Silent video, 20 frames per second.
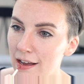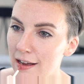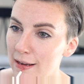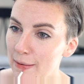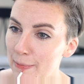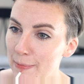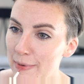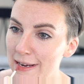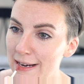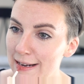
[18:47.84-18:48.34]

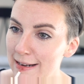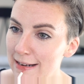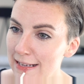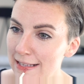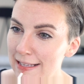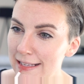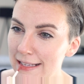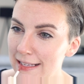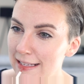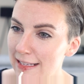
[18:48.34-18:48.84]

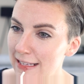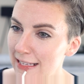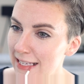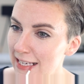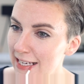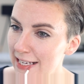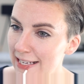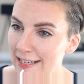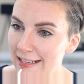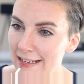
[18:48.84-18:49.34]

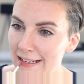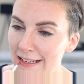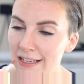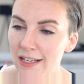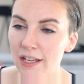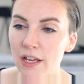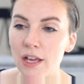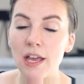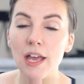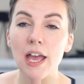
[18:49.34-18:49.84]
appearance.
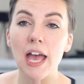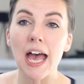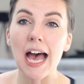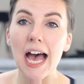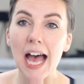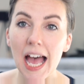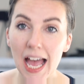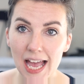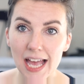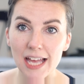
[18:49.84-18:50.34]

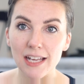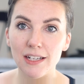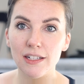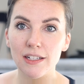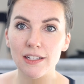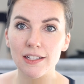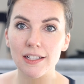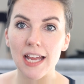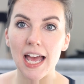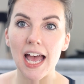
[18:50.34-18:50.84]

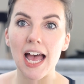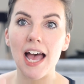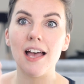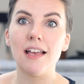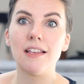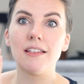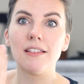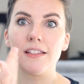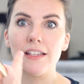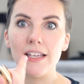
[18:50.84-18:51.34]
And
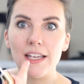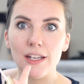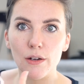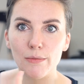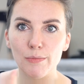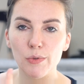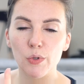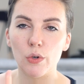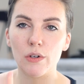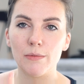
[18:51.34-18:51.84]
as it
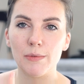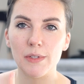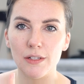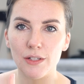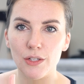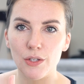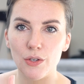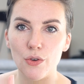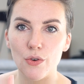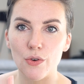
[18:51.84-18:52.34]
absorbs
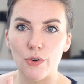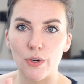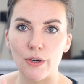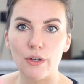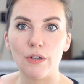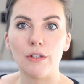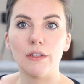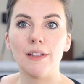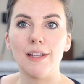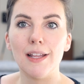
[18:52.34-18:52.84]
into
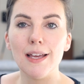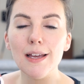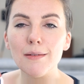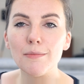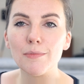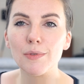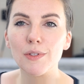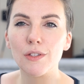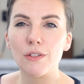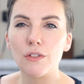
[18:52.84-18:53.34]
your
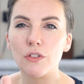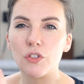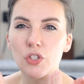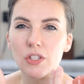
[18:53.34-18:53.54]
lips,